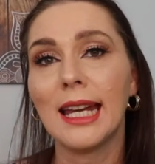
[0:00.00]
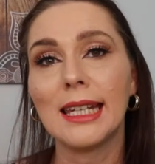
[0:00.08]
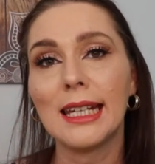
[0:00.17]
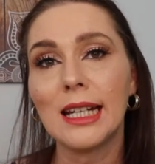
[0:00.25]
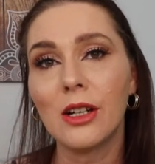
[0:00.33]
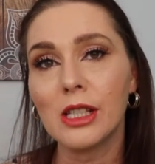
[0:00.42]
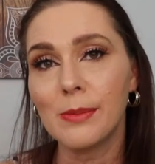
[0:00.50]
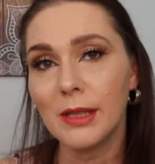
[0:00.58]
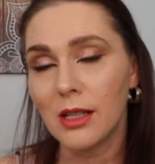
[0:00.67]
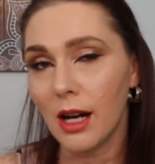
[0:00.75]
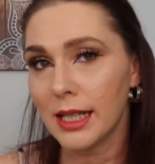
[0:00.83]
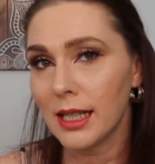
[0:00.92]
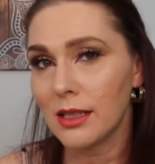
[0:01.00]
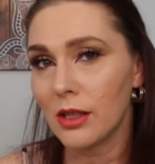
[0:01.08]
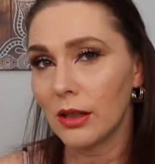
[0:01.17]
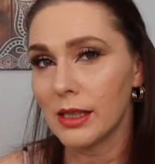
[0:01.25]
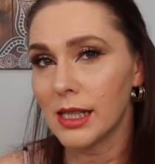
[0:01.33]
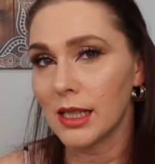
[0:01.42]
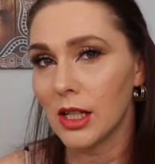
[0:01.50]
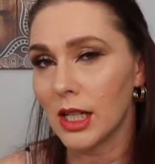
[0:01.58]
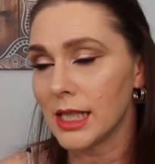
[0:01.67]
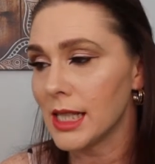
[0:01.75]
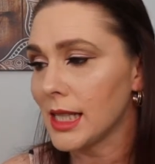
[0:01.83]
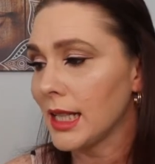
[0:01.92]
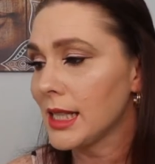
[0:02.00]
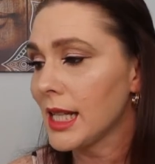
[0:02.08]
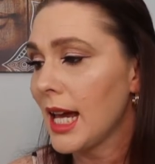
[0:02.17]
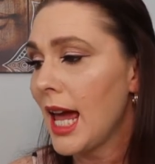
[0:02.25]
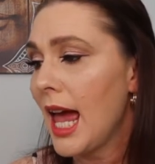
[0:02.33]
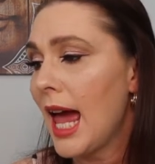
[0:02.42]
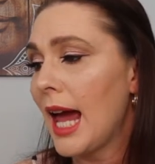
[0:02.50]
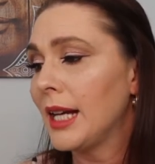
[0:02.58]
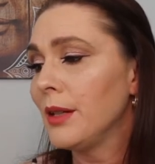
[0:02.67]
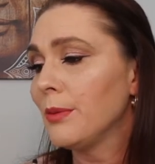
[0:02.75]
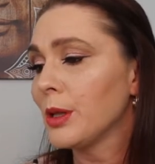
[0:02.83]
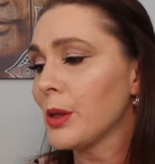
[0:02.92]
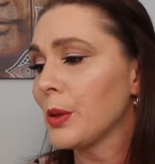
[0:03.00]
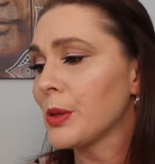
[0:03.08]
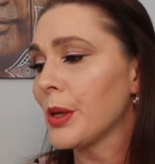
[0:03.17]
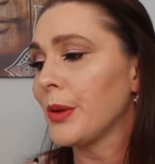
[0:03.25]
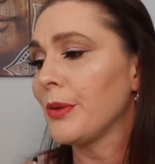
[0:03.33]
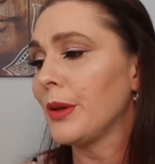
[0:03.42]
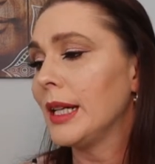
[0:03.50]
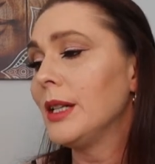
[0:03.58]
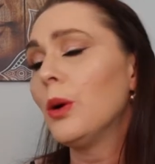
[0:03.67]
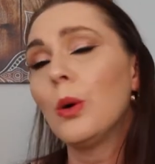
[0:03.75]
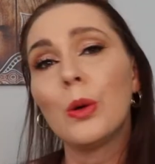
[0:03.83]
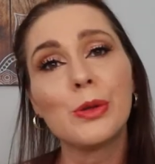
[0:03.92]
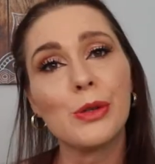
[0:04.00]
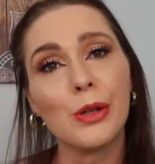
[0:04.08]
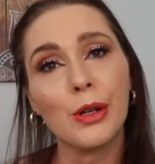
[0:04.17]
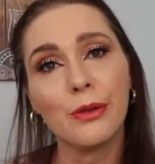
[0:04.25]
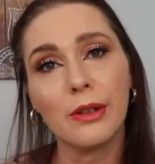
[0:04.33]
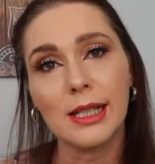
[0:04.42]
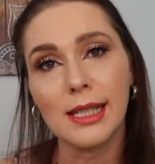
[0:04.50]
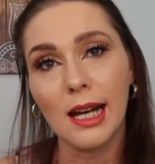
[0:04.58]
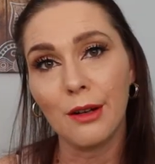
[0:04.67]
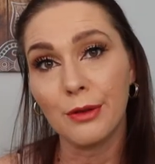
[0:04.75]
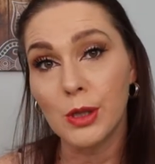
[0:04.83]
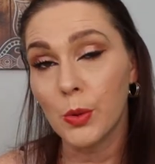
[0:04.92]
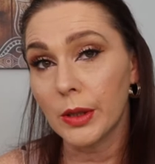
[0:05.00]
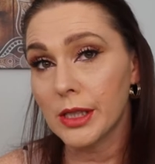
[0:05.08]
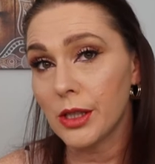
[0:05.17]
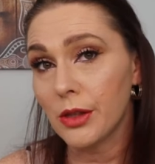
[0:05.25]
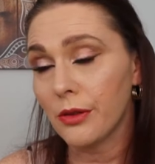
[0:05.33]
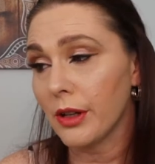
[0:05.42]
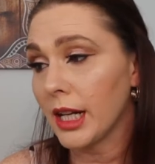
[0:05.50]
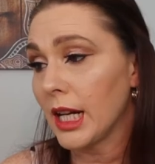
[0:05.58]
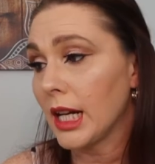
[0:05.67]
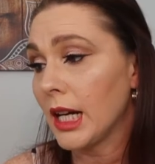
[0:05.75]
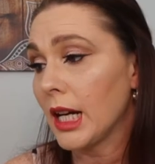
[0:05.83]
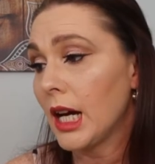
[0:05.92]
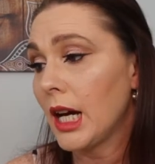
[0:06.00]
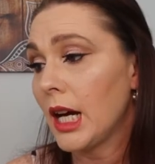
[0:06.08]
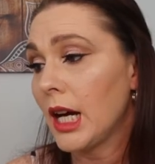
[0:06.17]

and it cost me nineteen dollars and nine cents, and it was also it also retailed for twenty-three dollars